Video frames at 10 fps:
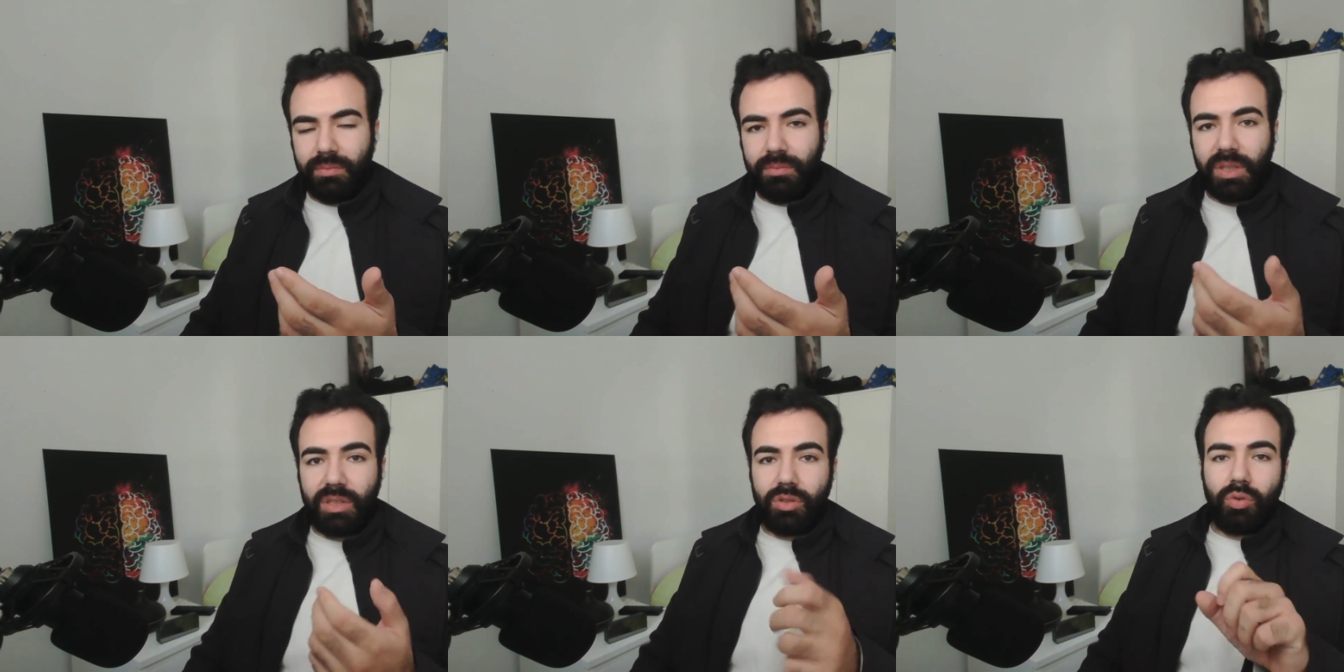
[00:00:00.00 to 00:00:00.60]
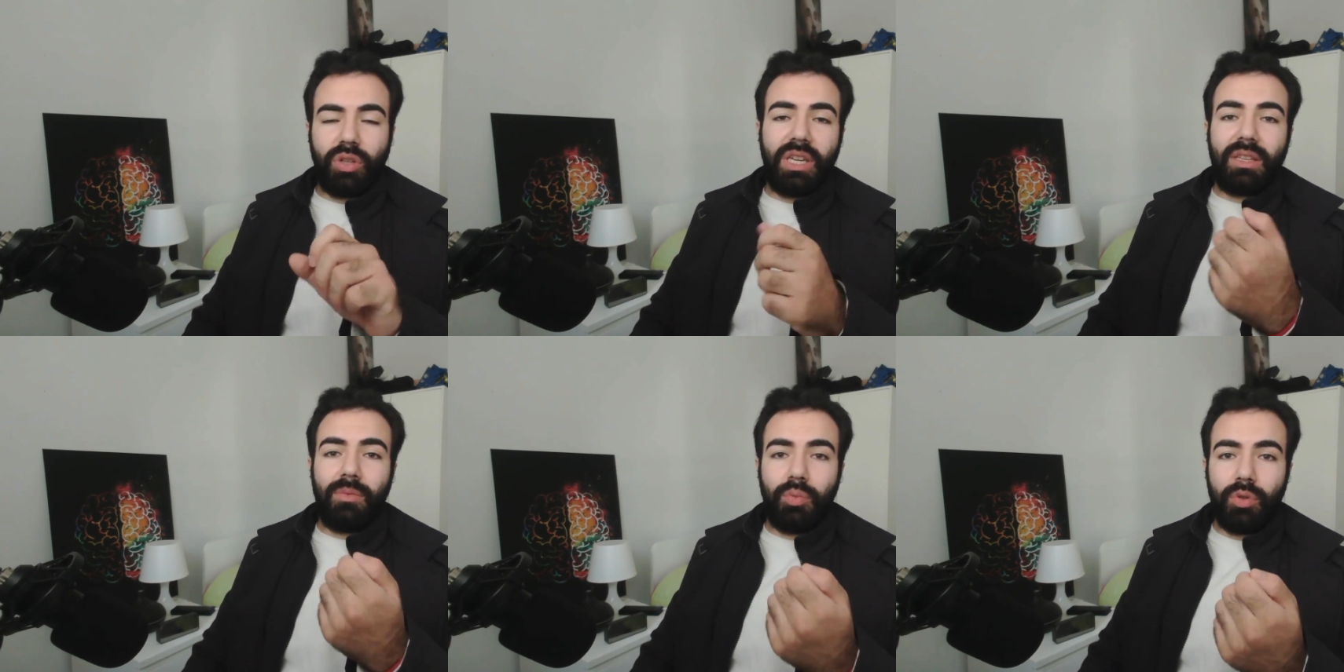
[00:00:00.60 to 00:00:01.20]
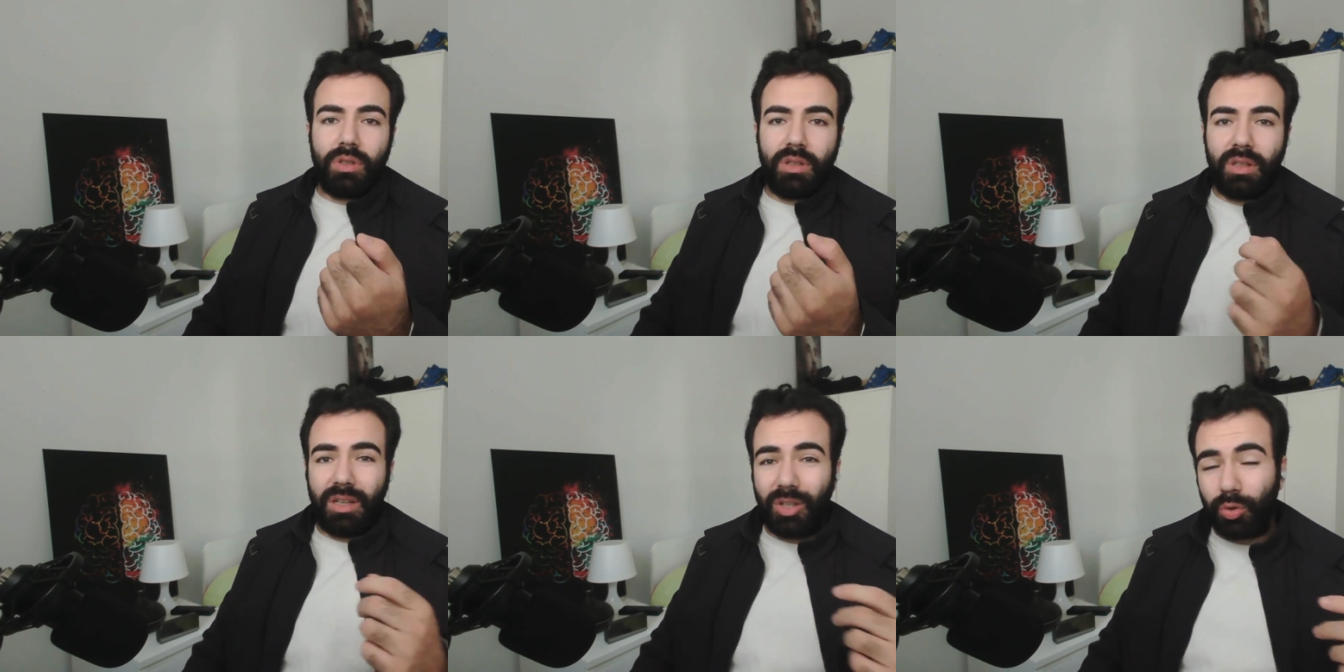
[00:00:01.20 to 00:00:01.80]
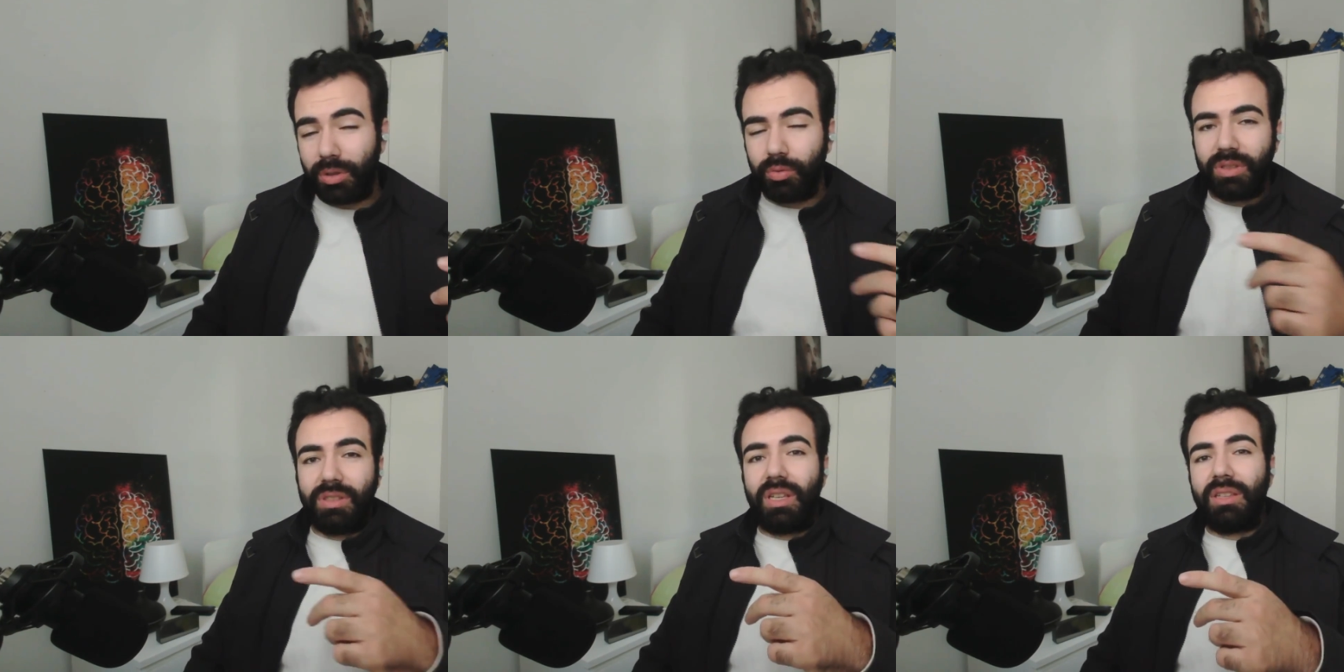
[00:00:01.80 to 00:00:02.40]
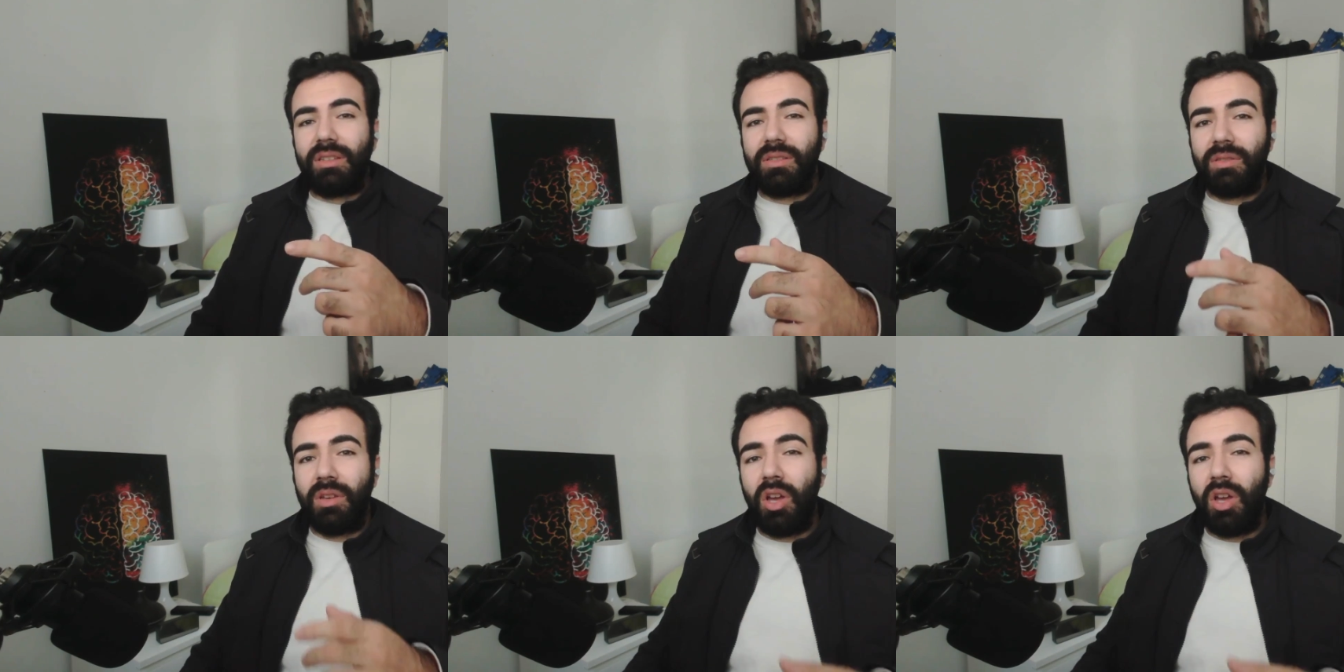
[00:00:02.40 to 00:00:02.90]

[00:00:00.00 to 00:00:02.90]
because looking at the book and reading one sentence